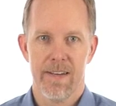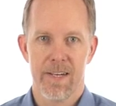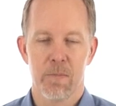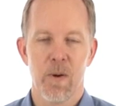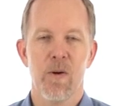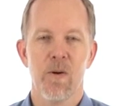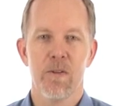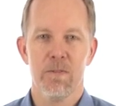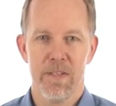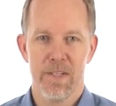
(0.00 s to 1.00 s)
Explore
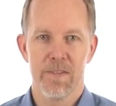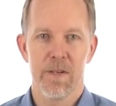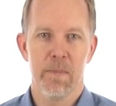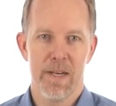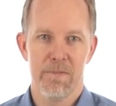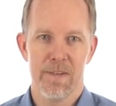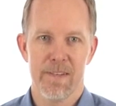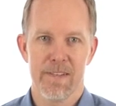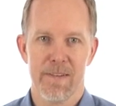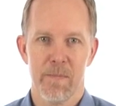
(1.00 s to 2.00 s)
all the features and
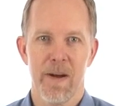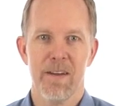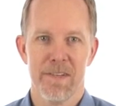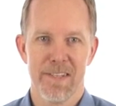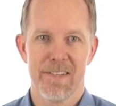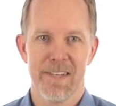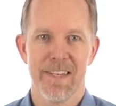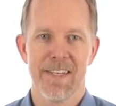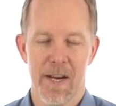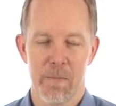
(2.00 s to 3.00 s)
benefits by
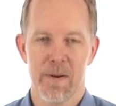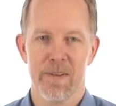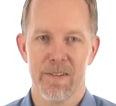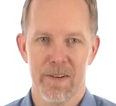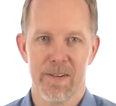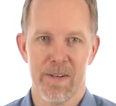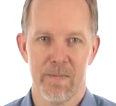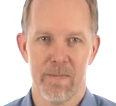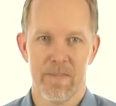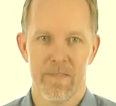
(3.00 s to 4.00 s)
visiting Jabra.com.